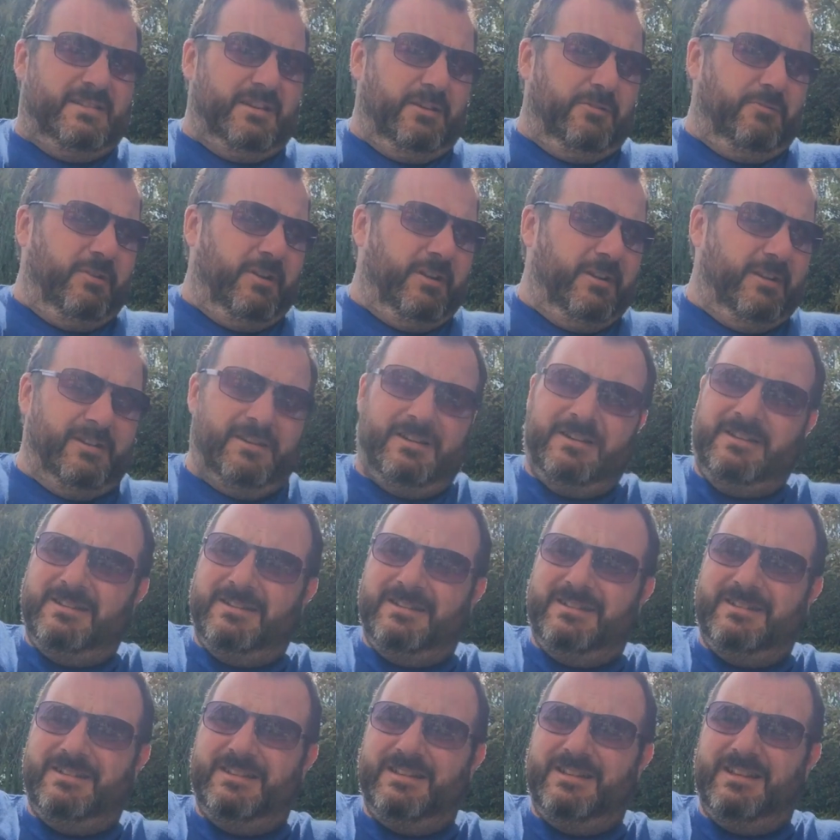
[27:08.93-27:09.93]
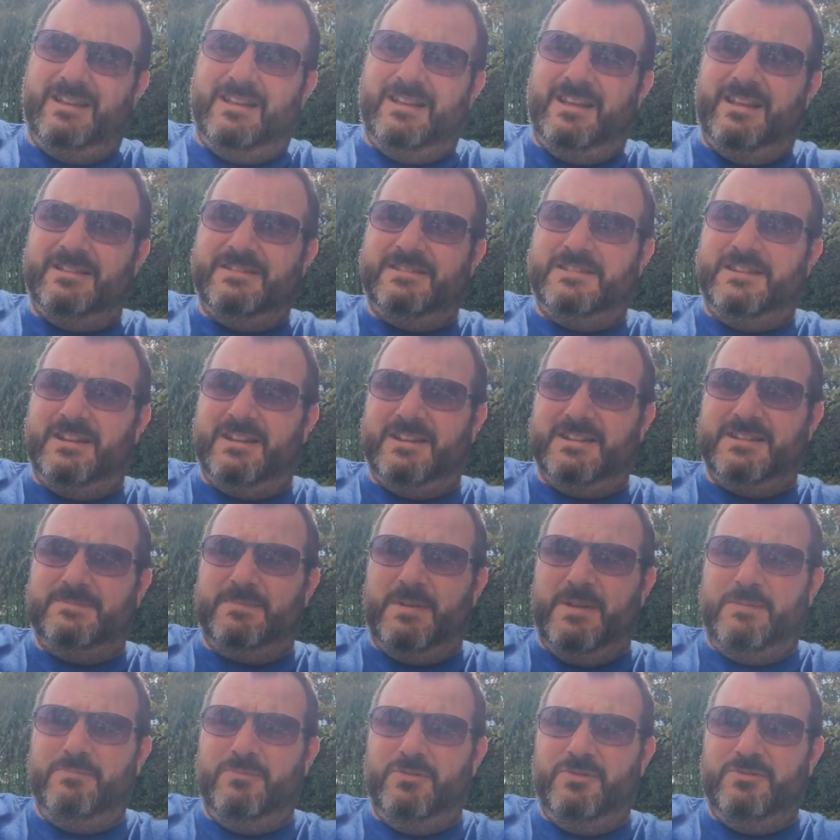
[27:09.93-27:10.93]
So, did I
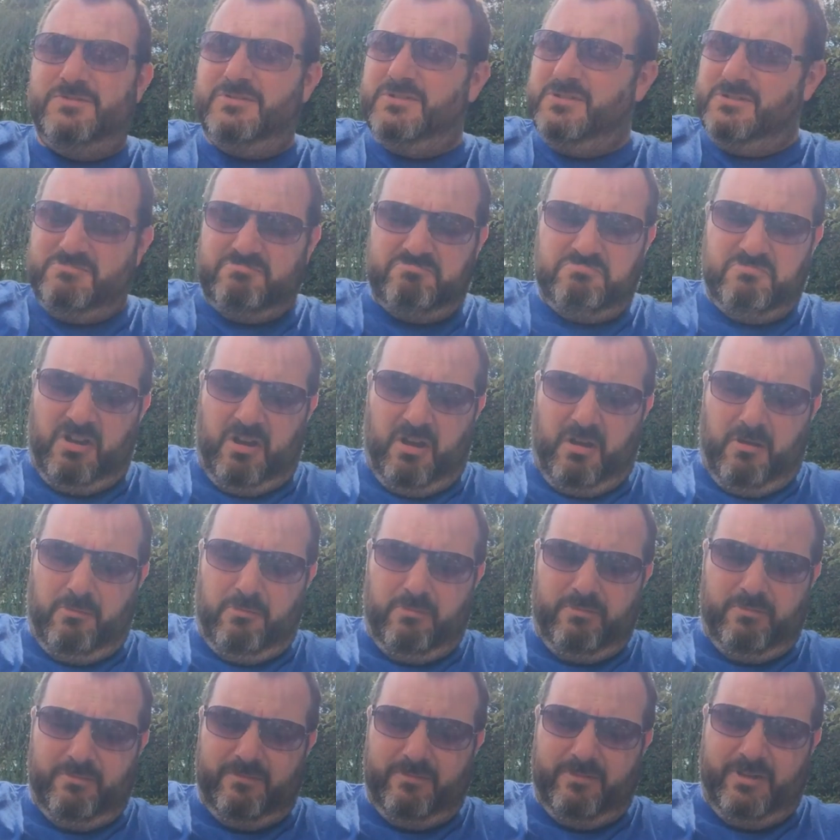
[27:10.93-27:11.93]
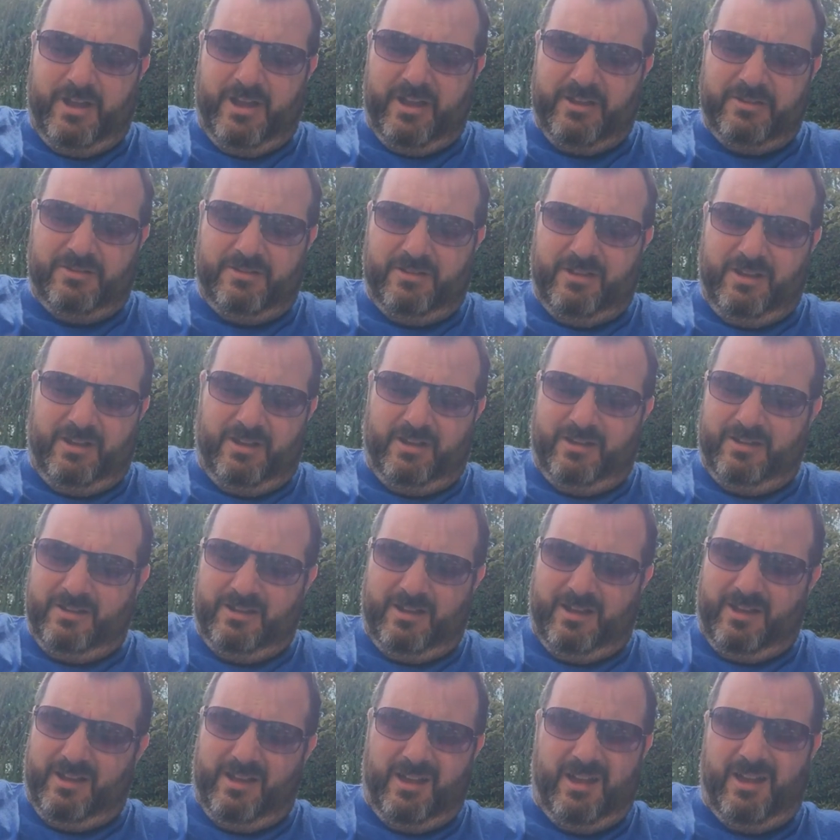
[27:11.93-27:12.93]
spend much? No. I'm
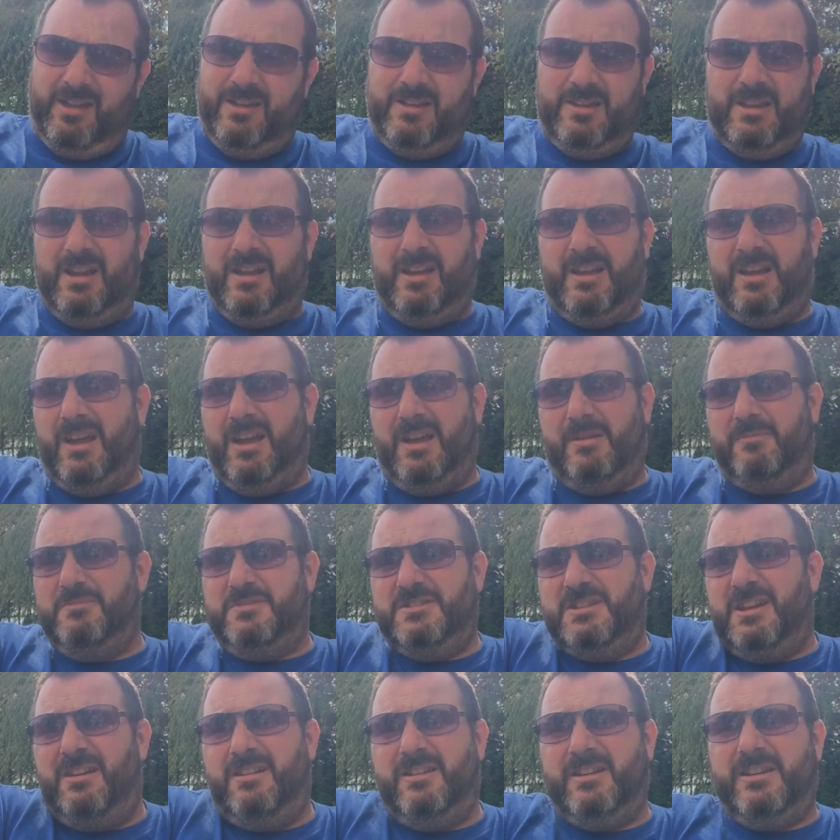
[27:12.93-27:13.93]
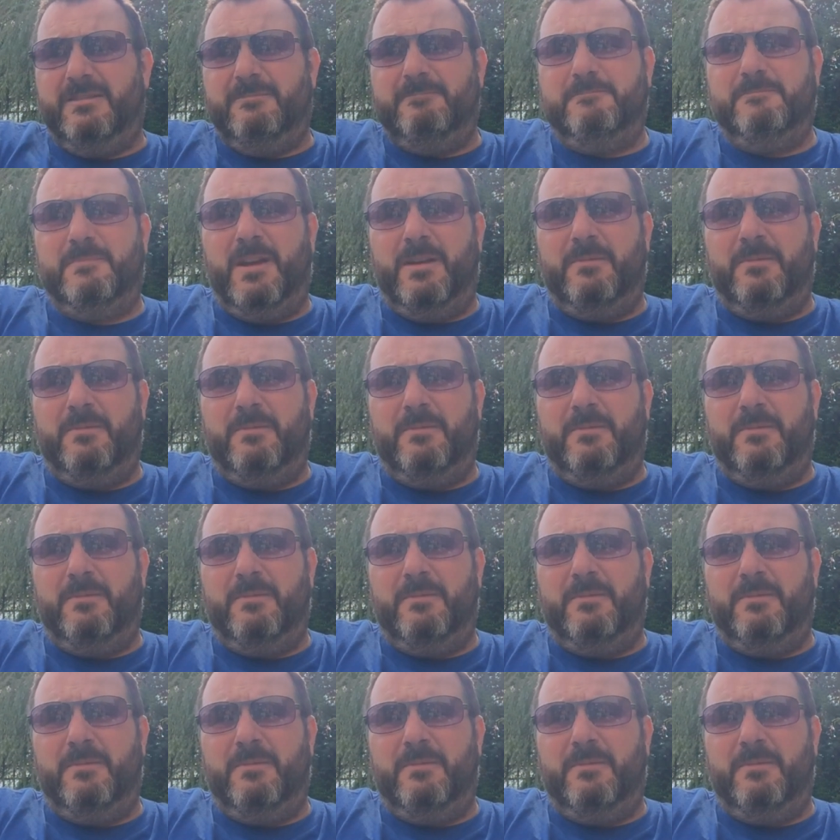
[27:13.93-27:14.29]
tight.